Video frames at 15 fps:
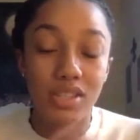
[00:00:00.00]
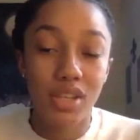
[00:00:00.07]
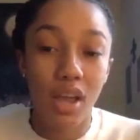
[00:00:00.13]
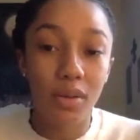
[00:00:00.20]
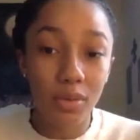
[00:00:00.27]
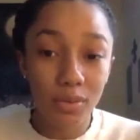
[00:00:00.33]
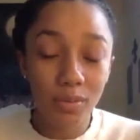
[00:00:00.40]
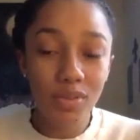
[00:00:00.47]
So
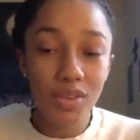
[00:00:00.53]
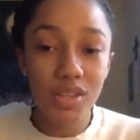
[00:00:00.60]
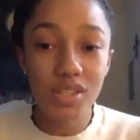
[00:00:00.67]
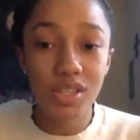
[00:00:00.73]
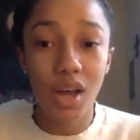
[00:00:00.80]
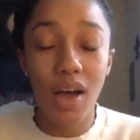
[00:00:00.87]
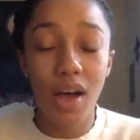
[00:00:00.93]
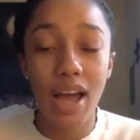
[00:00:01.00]

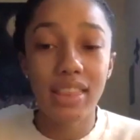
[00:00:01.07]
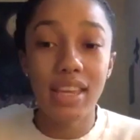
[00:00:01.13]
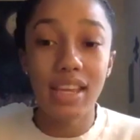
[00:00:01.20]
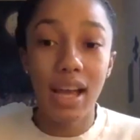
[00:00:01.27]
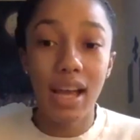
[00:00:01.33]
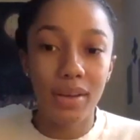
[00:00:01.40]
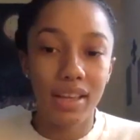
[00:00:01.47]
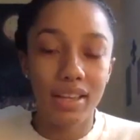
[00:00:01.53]
I think
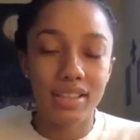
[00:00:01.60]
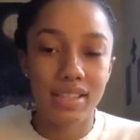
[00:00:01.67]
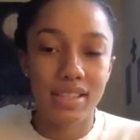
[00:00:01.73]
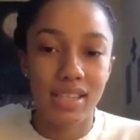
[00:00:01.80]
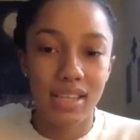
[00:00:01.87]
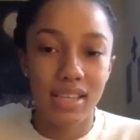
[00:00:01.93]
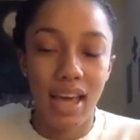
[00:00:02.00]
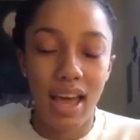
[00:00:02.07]
I would like to
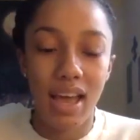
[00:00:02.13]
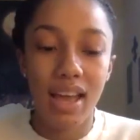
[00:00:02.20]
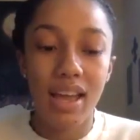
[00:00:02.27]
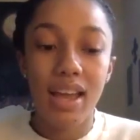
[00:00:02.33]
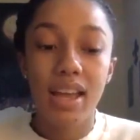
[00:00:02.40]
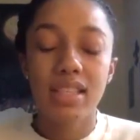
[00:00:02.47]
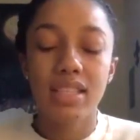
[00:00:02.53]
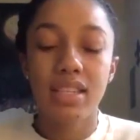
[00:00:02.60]
see that
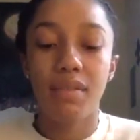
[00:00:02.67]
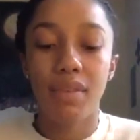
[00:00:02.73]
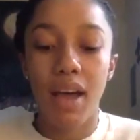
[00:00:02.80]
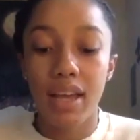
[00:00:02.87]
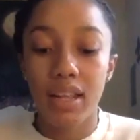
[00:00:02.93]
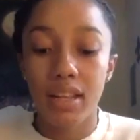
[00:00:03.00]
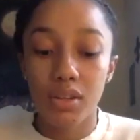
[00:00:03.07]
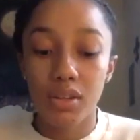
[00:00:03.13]

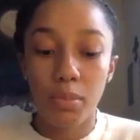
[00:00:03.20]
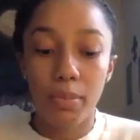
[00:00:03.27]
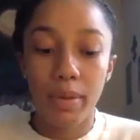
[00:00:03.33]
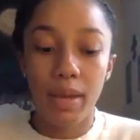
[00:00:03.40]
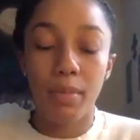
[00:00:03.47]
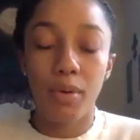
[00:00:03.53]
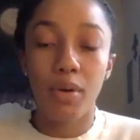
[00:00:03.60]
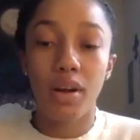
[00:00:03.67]
divide a little
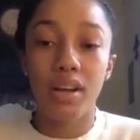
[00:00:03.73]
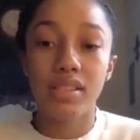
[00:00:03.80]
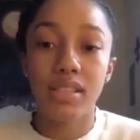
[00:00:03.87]
bit more.